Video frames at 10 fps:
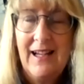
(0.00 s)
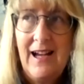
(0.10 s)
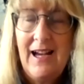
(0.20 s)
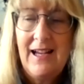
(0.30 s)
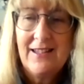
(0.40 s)

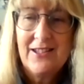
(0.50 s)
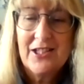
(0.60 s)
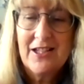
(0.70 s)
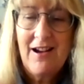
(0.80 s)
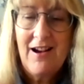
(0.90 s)
And
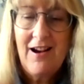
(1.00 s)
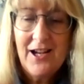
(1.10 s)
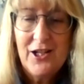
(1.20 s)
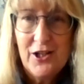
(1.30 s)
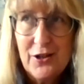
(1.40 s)
I
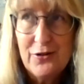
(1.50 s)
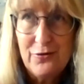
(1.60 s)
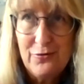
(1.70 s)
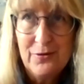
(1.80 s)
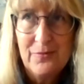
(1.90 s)
know
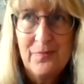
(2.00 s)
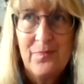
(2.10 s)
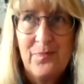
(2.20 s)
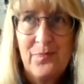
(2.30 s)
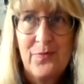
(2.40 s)

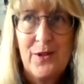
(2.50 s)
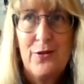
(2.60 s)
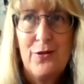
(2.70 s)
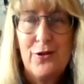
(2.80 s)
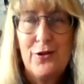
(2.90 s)
that God
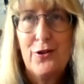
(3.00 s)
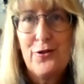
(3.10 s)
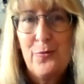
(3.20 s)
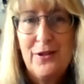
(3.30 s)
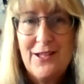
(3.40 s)
opened these
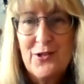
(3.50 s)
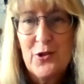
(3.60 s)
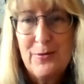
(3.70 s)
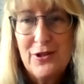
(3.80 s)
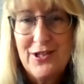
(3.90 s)
job
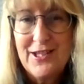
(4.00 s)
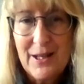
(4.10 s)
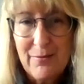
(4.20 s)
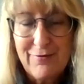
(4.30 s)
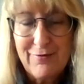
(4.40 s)
opportunities up
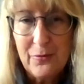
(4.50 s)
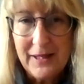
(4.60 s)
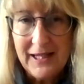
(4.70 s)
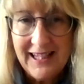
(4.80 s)
for me.